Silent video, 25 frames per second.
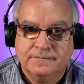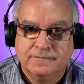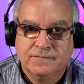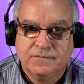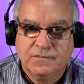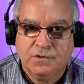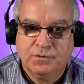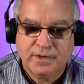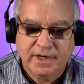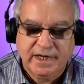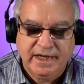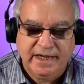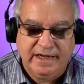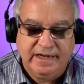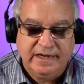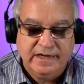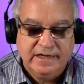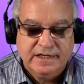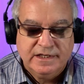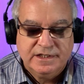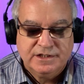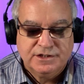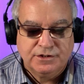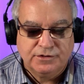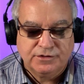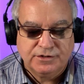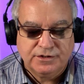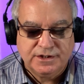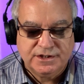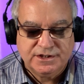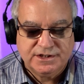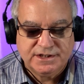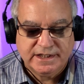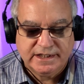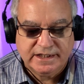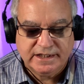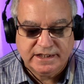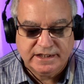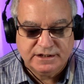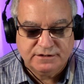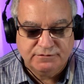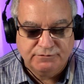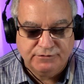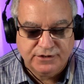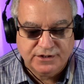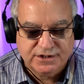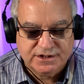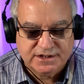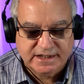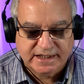Okay, so I'm going to sing this
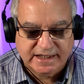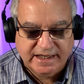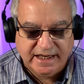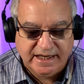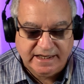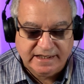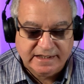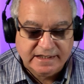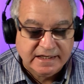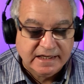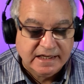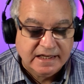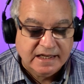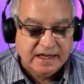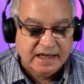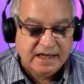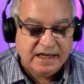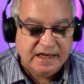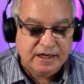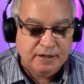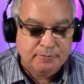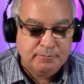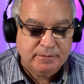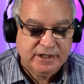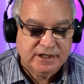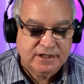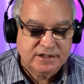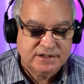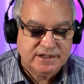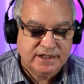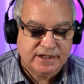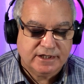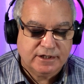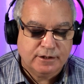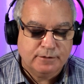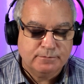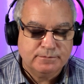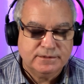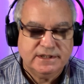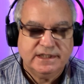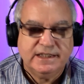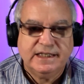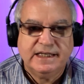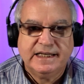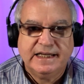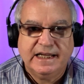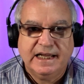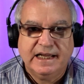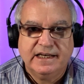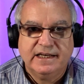verse again because it comes in
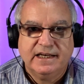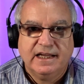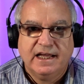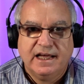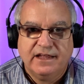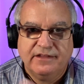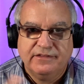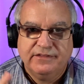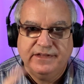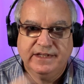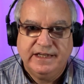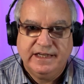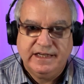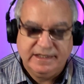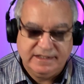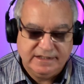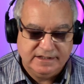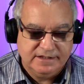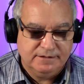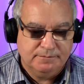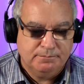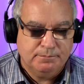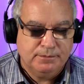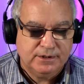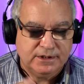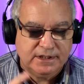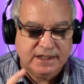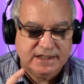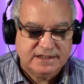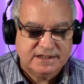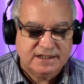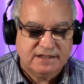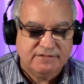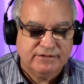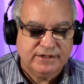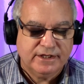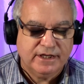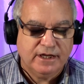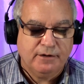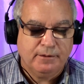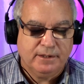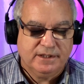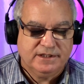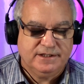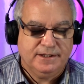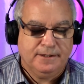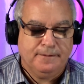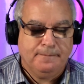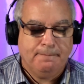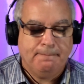again at the end. But let's have a go
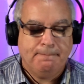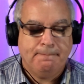at it.